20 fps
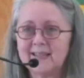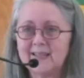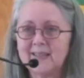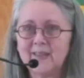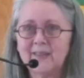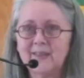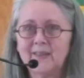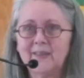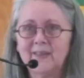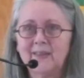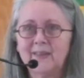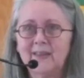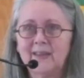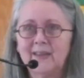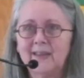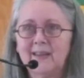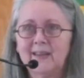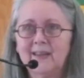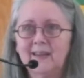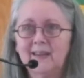to
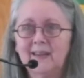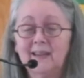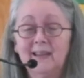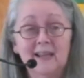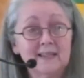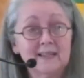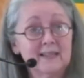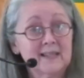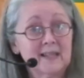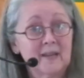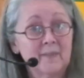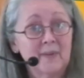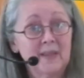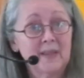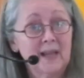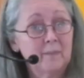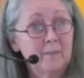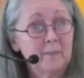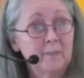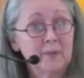get some of
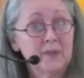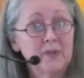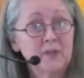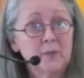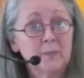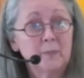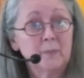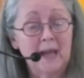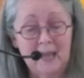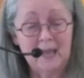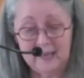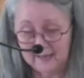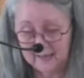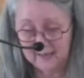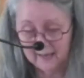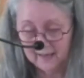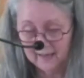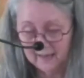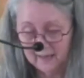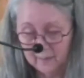that pushback.
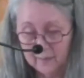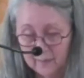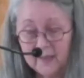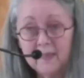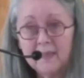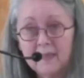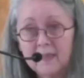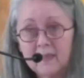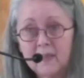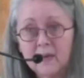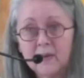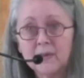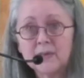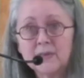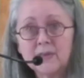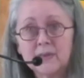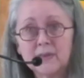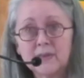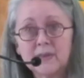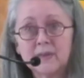But
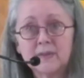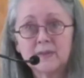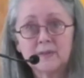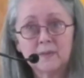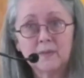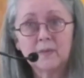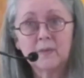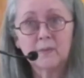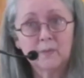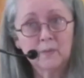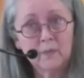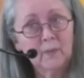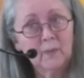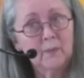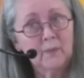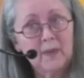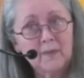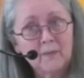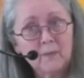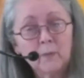those are the
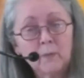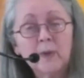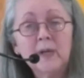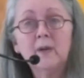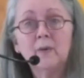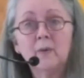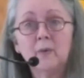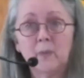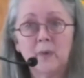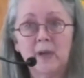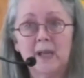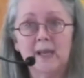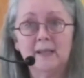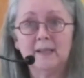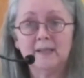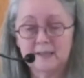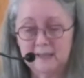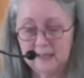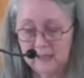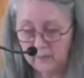real
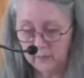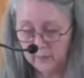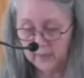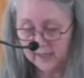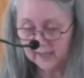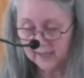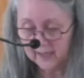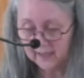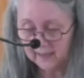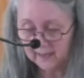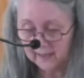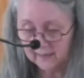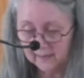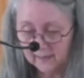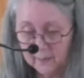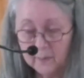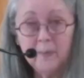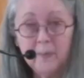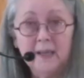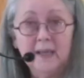ways that we can
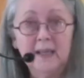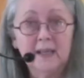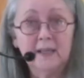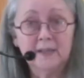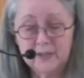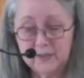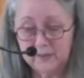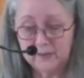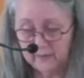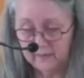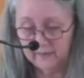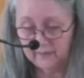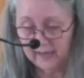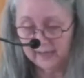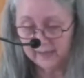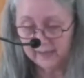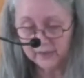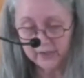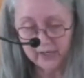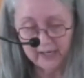begin to
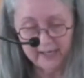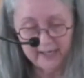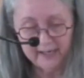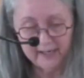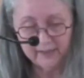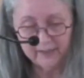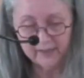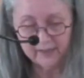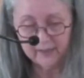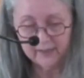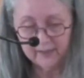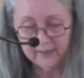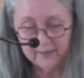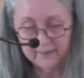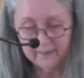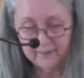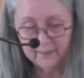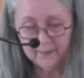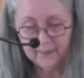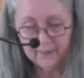affect change.
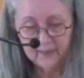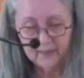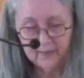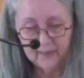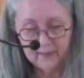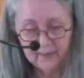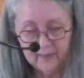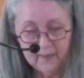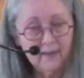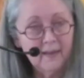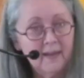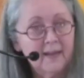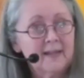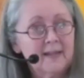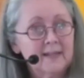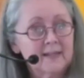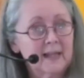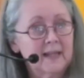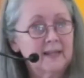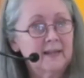And
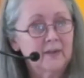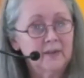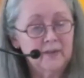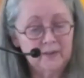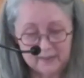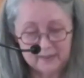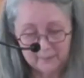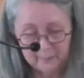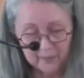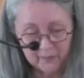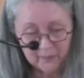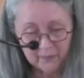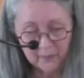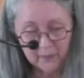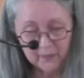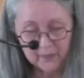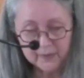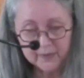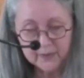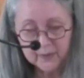as I noted
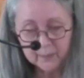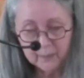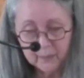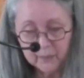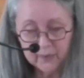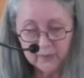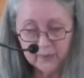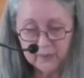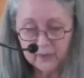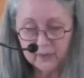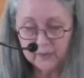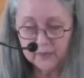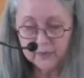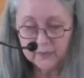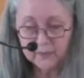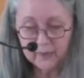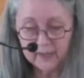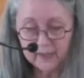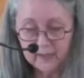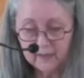before, support
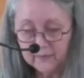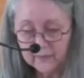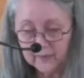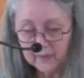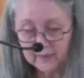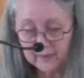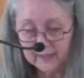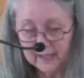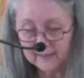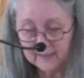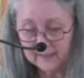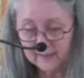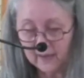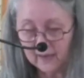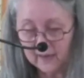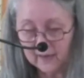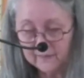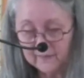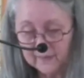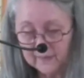those running for elected
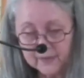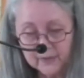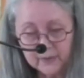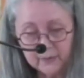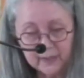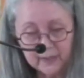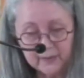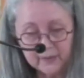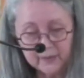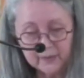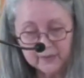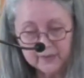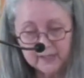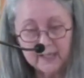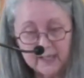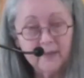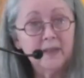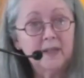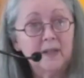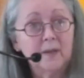office who
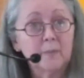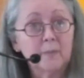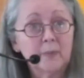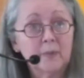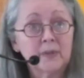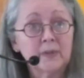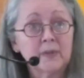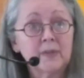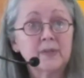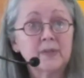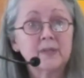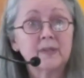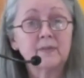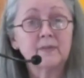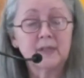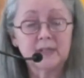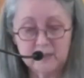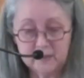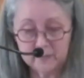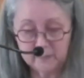understand the importance
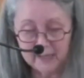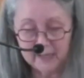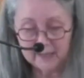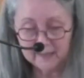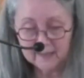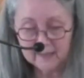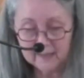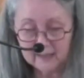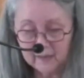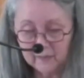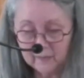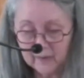of dismantling